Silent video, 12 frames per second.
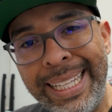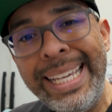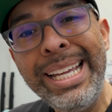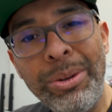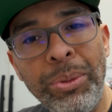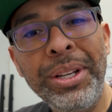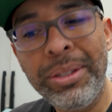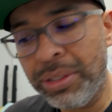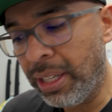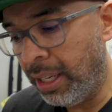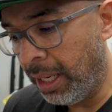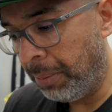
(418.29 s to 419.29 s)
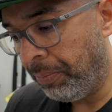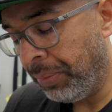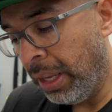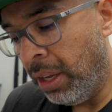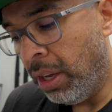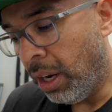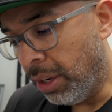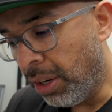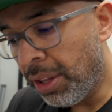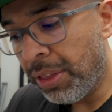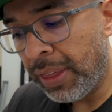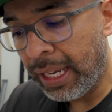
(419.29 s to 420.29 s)
in real time.
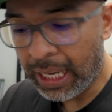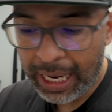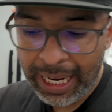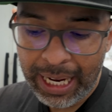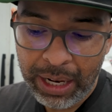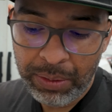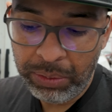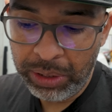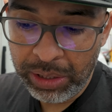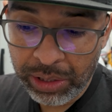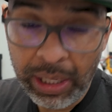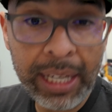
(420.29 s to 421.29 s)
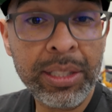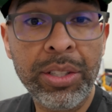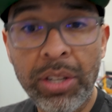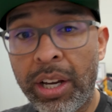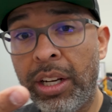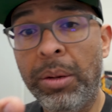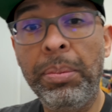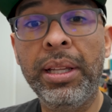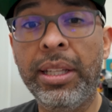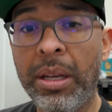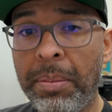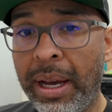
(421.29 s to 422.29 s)
Another thing I was actually talking to
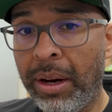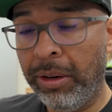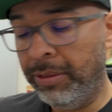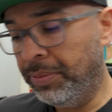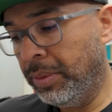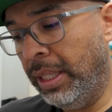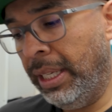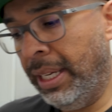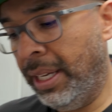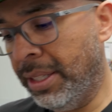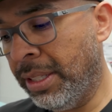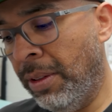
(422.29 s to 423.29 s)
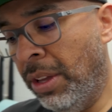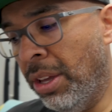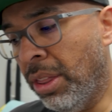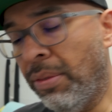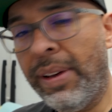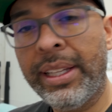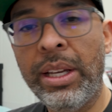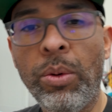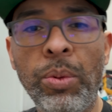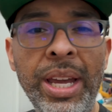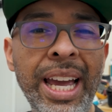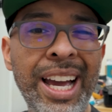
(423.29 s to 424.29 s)
Billy about is the fact
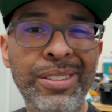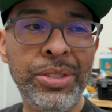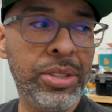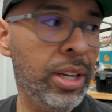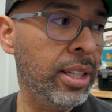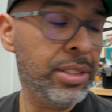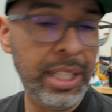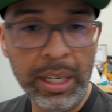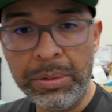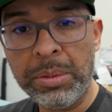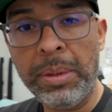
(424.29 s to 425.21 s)
that we have stock setups.